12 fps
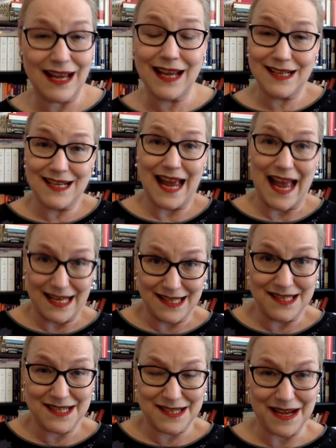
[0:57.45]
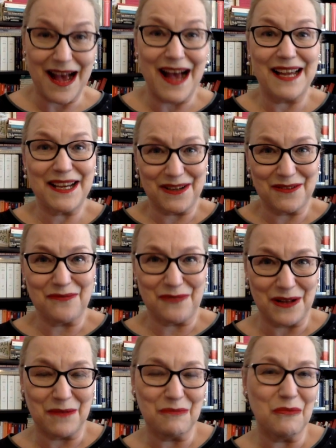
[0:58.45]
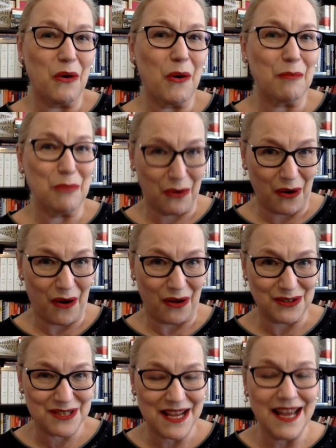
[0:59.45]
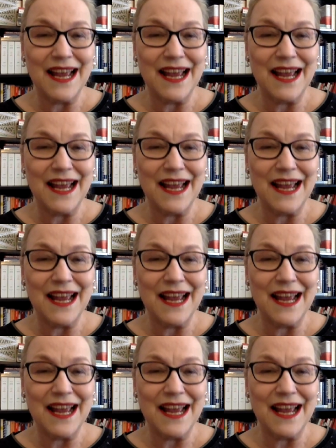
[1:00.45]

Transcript: and hence I can film more book hauls.